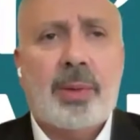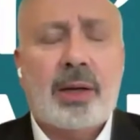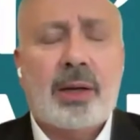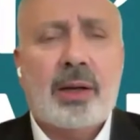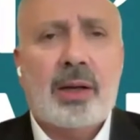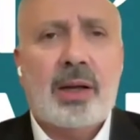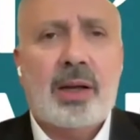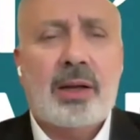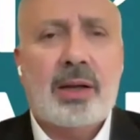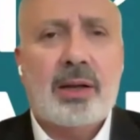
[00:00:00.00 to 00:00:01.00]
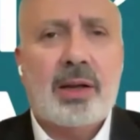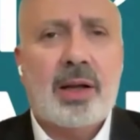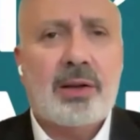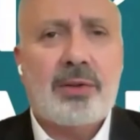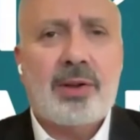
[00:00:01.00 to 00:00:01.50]
mean, the
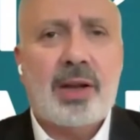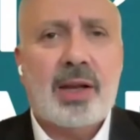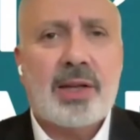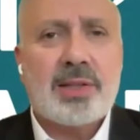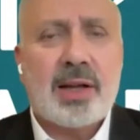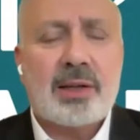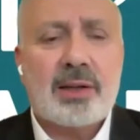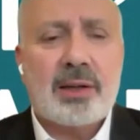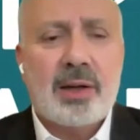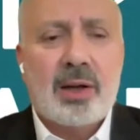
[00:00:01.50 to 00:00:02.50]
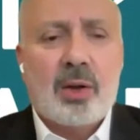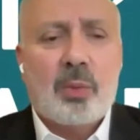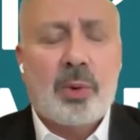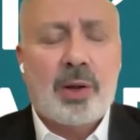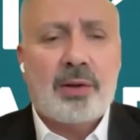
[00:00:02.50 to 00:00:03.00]
other thing is that
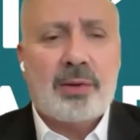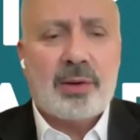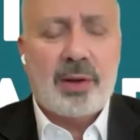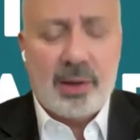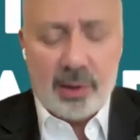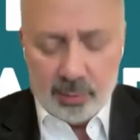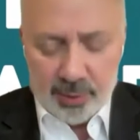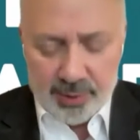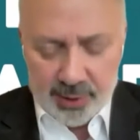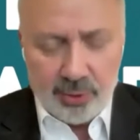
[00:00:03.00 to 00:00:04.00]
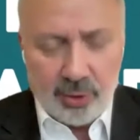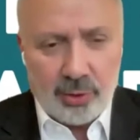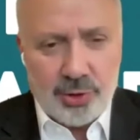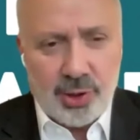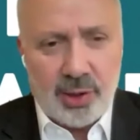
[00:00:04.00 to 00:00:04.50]
with
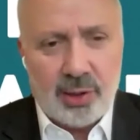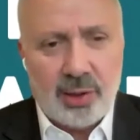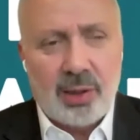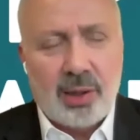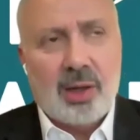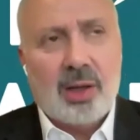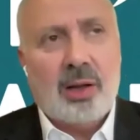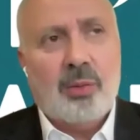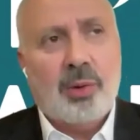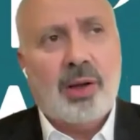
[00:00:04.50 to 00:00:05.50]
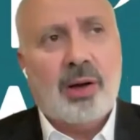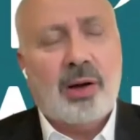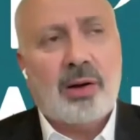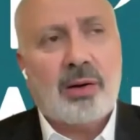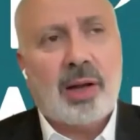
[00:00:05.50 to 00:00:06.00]
technology, we
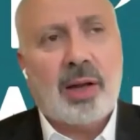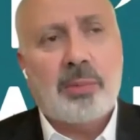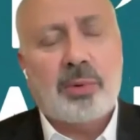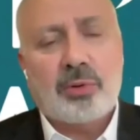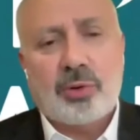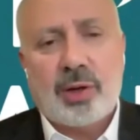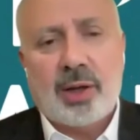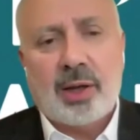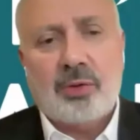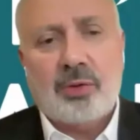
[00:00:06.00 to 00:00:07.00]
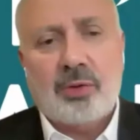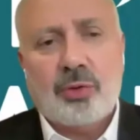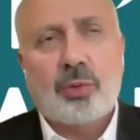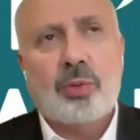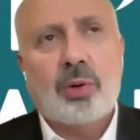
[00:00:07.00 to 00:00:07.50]
are able today
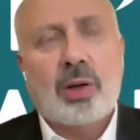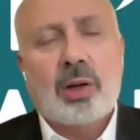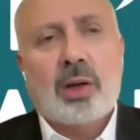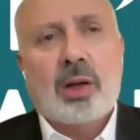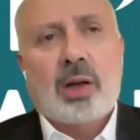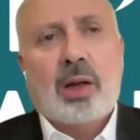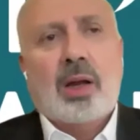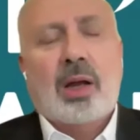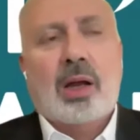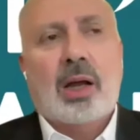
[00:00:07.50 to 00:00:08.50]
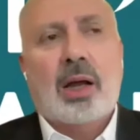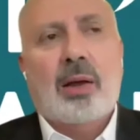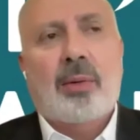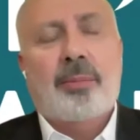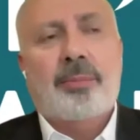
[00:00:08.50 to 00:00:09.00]
to,
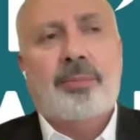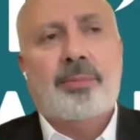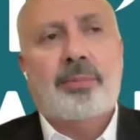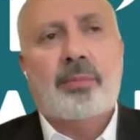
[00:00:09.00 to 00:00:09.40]
and